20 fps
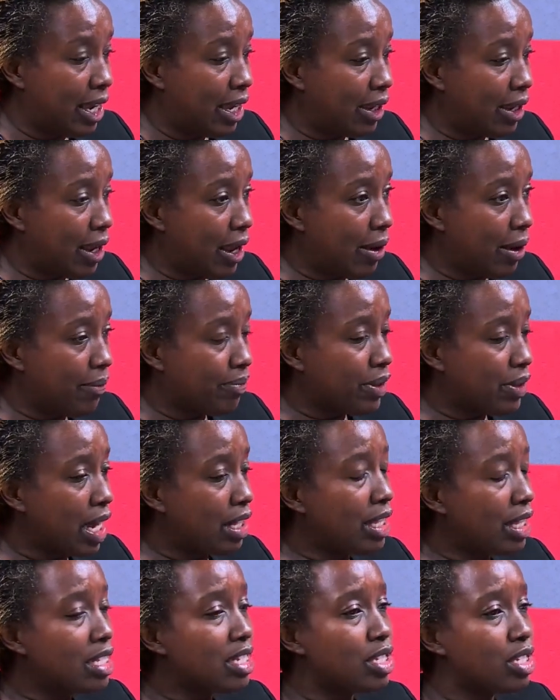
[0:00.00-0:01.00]
Yeah,
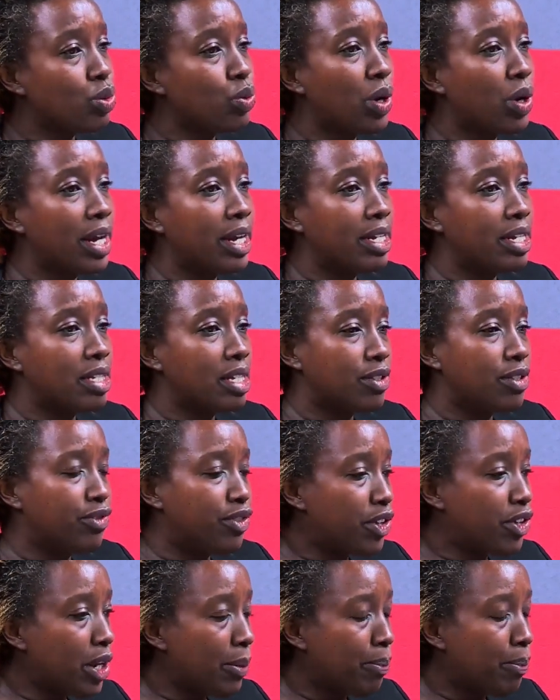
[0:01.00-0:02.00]
and that is why it is
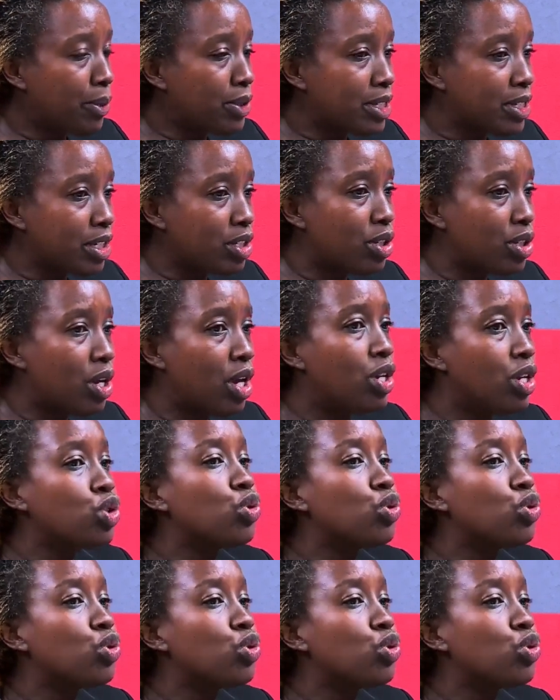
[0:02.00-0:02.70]
very important